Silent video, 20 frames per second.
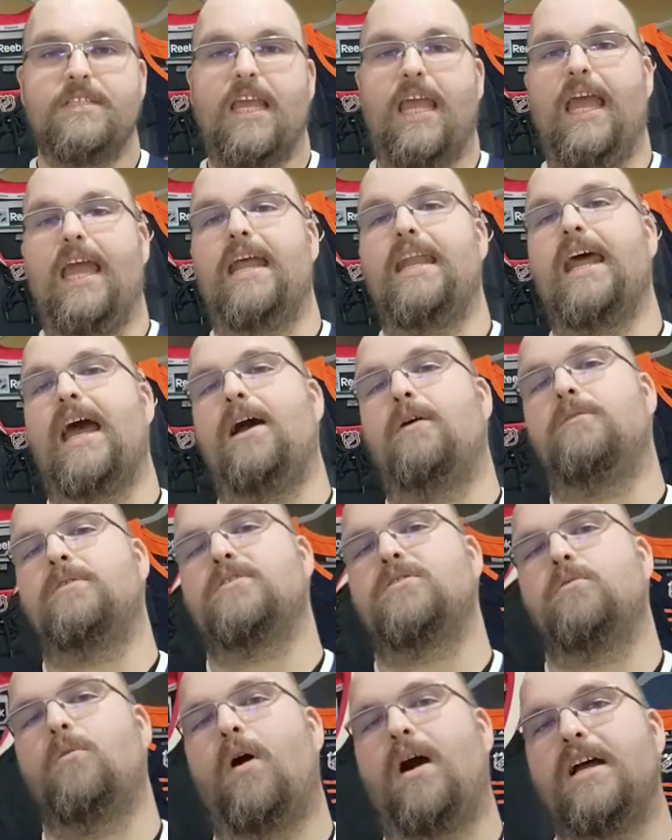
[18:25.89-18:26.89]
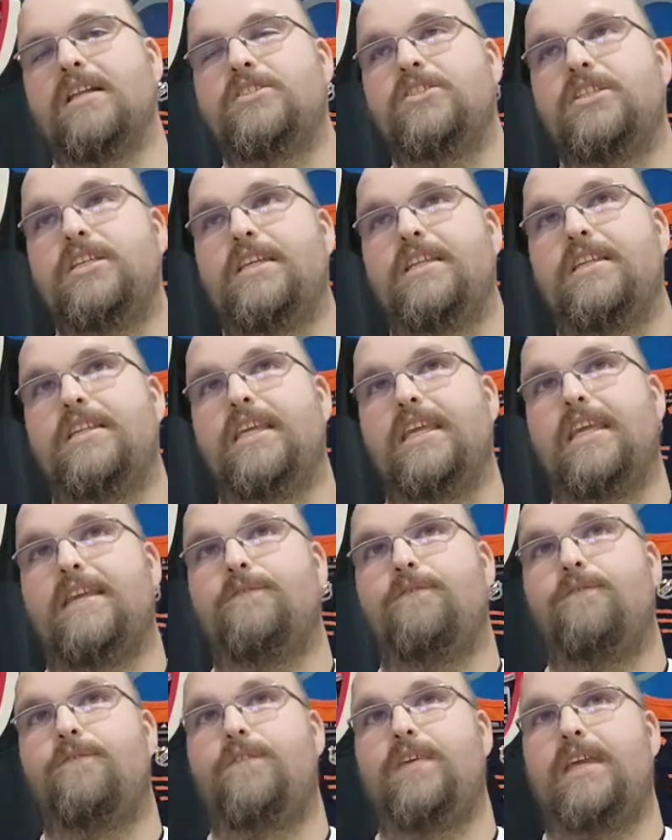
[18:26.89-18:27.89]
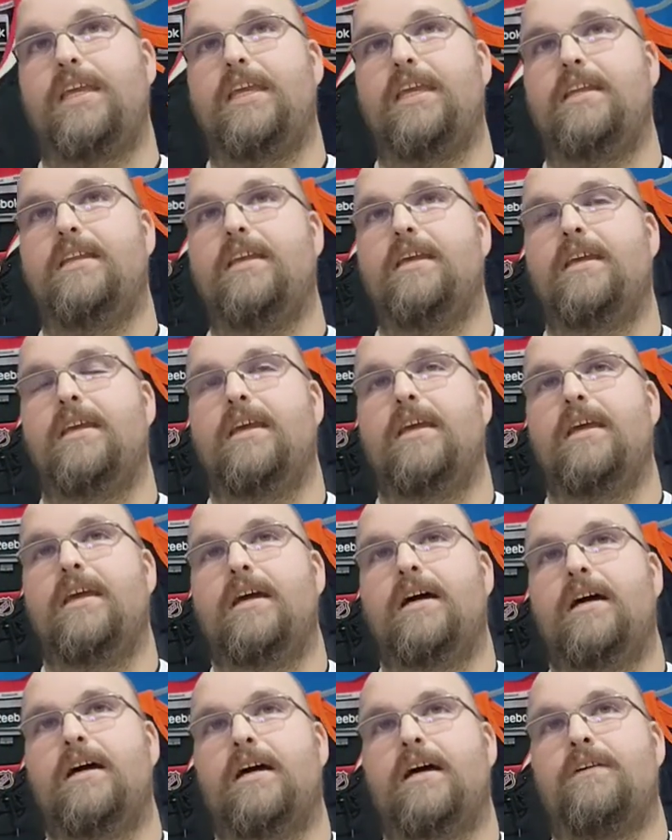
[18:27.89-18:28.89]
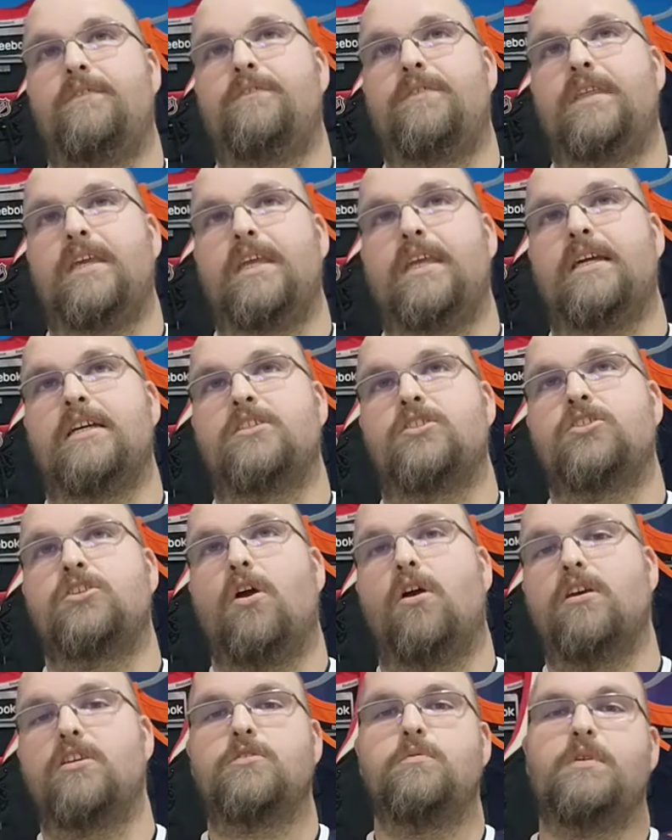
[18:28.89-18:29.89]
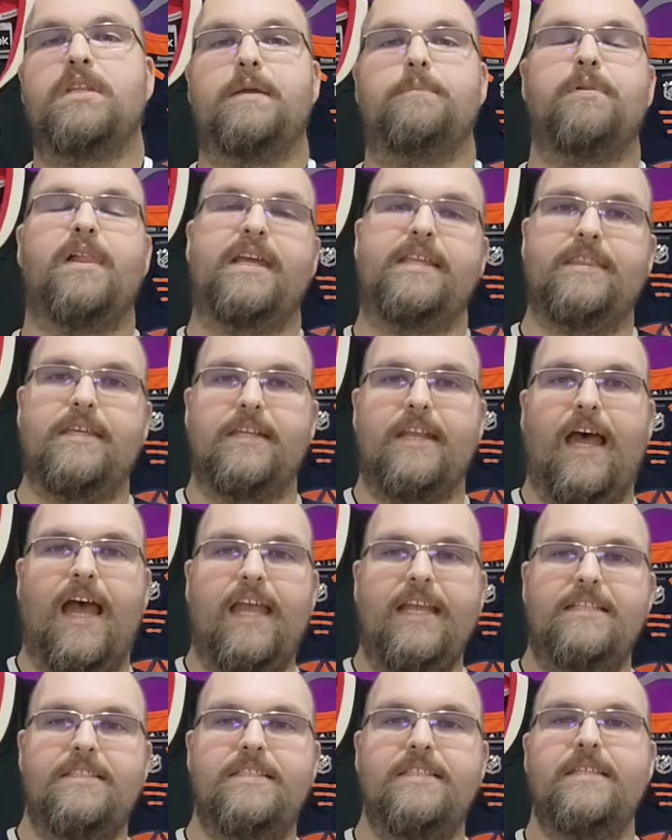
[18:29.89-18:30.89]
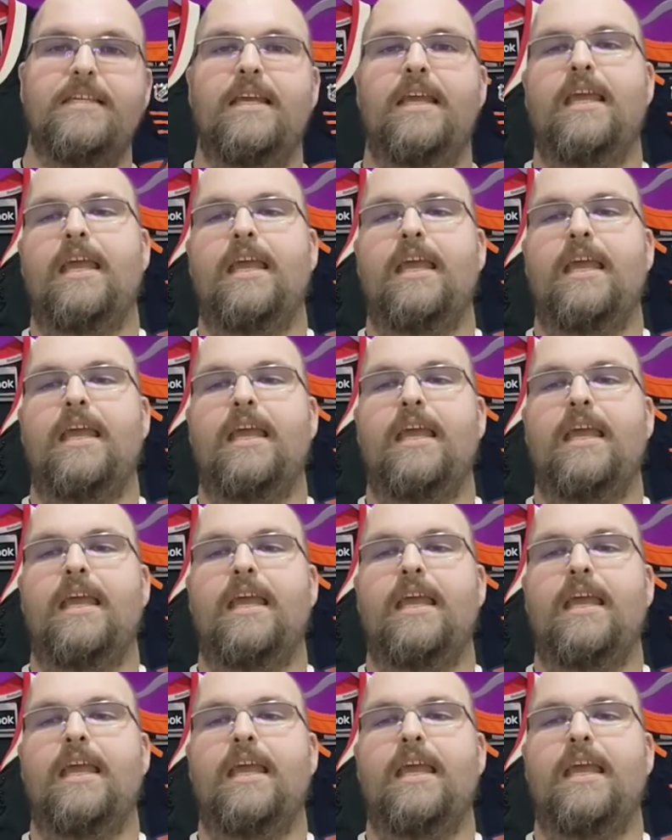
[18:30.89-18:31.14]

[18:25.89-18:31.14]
And I was watching the feed of the uh, Sharks when they played the Knights,